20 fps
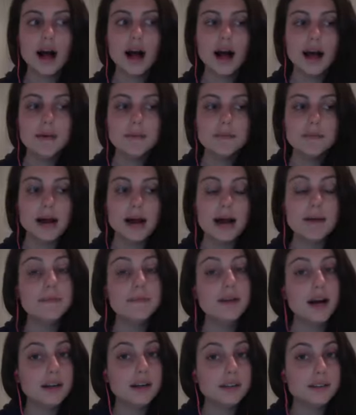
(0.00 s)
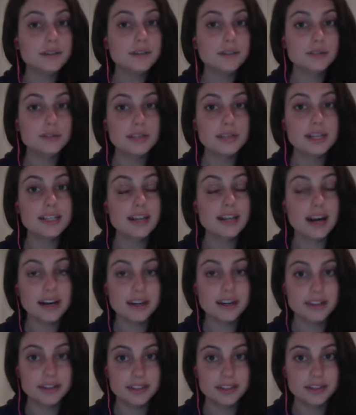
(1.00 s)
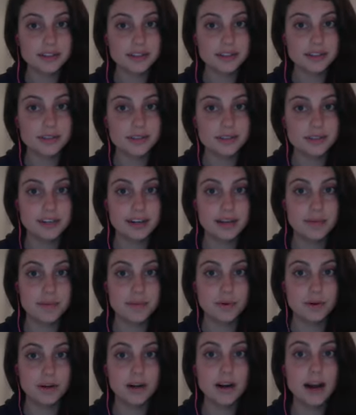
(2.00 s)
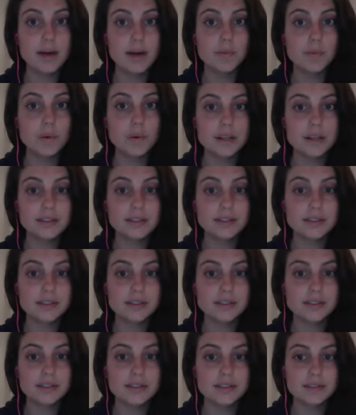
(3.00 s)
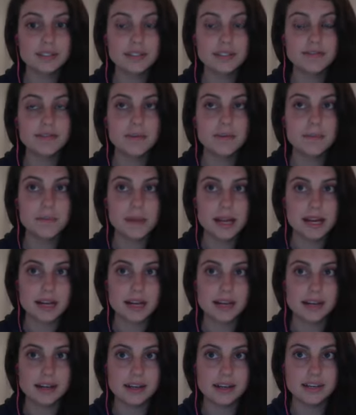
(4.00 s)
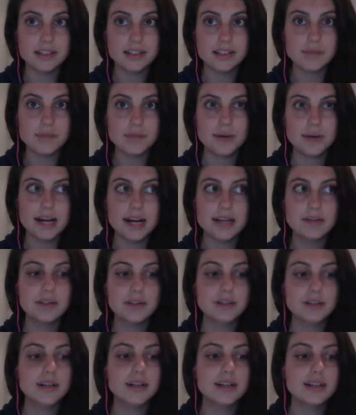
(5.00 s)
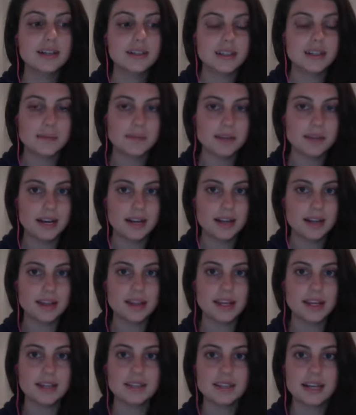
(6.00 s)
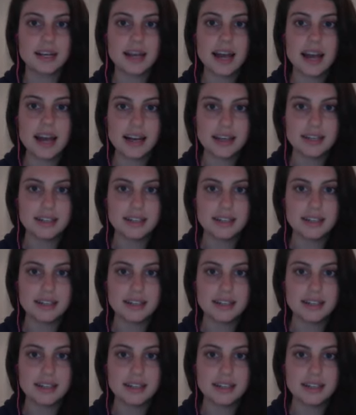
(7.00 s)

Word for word: I'm, I'm not gluten, entirely gluten-free anymore. I was gluten-free for many years when I started eliminating things like eggs